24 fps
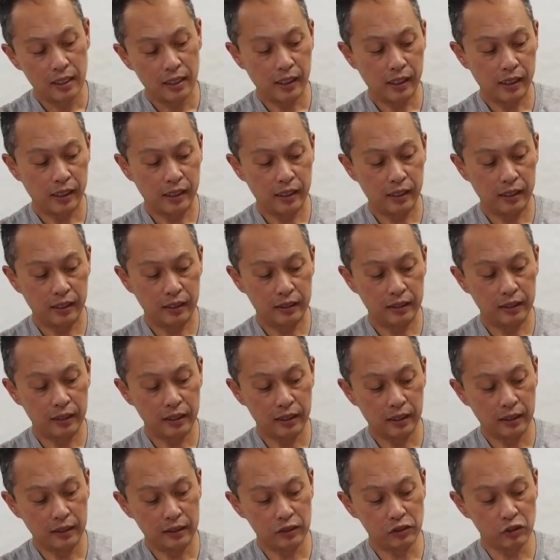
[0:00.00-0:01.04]
and
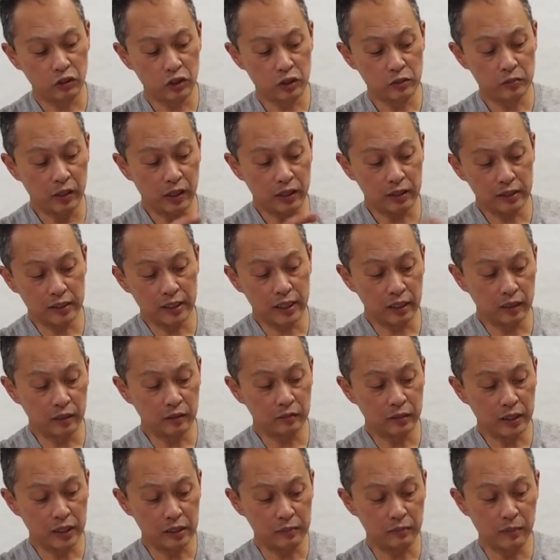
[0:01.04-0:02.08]
uh, the storage box is held in
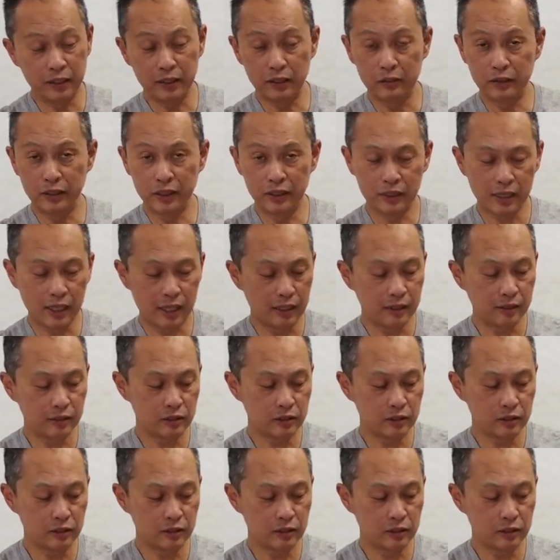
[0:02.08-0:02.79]
place by the rear tire.